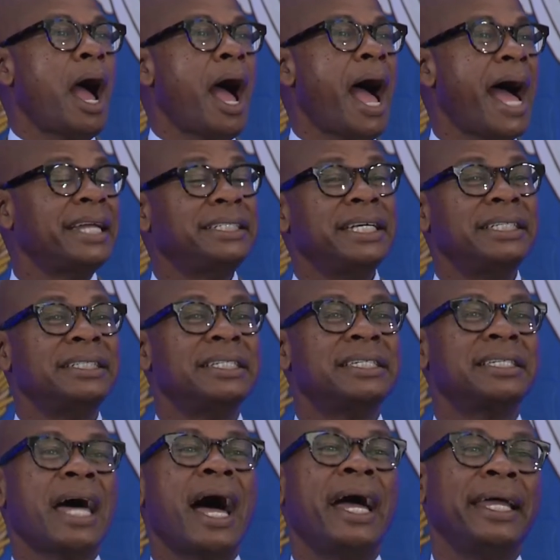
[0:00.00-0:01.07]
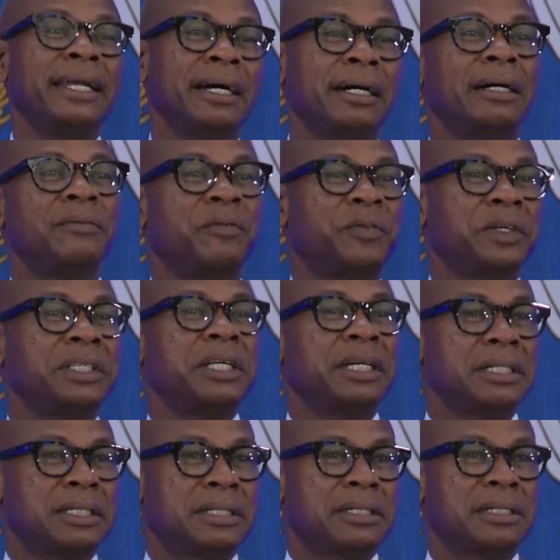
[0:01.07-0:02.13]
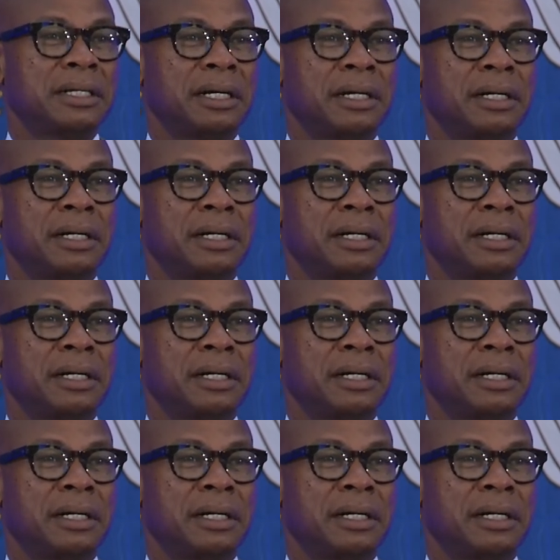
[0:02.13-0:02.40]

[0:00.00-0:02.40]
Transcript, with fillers: I didn't sign up for this.